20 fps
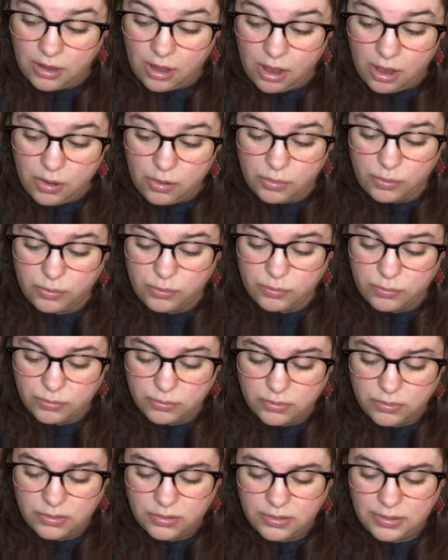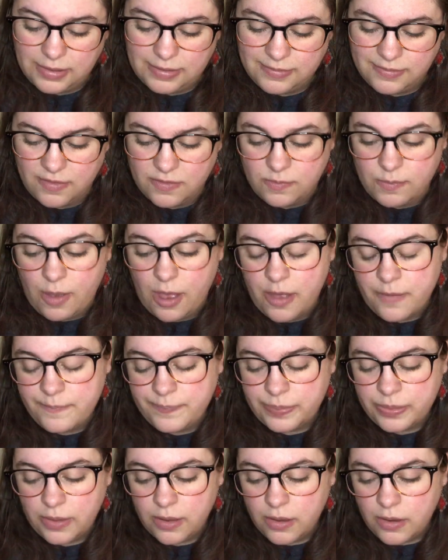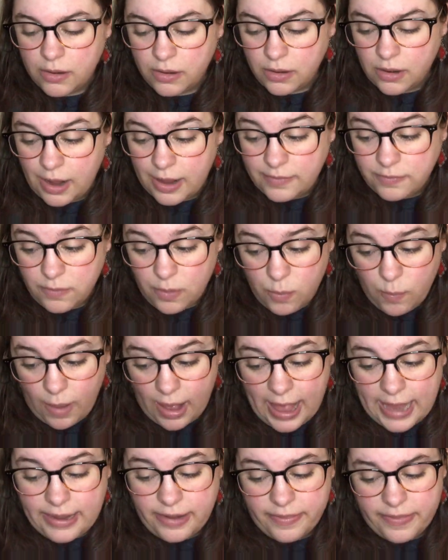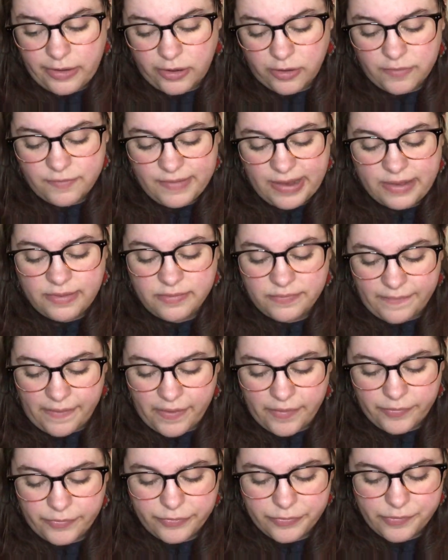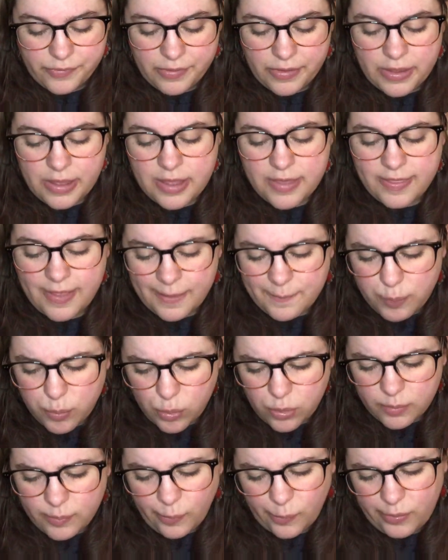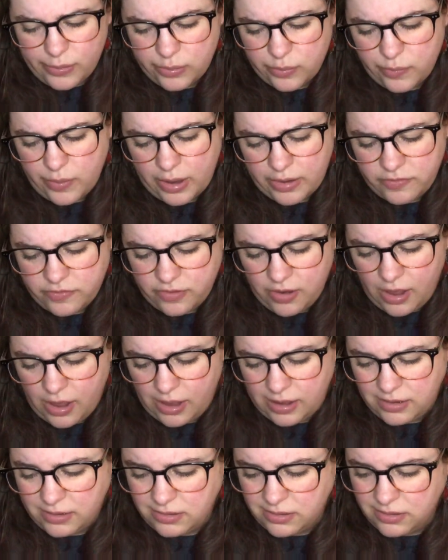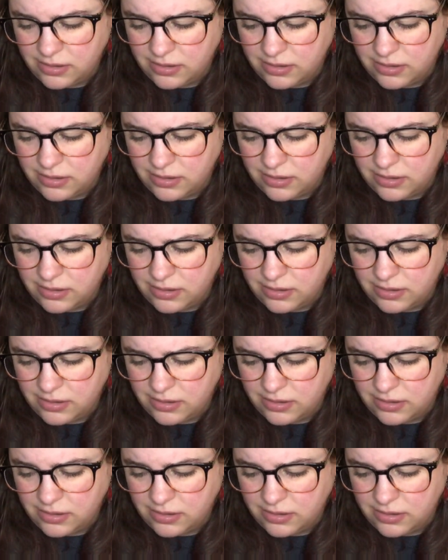Oh, says Mom. Her eyes go wide and then her face falls. That poor boy who got shot.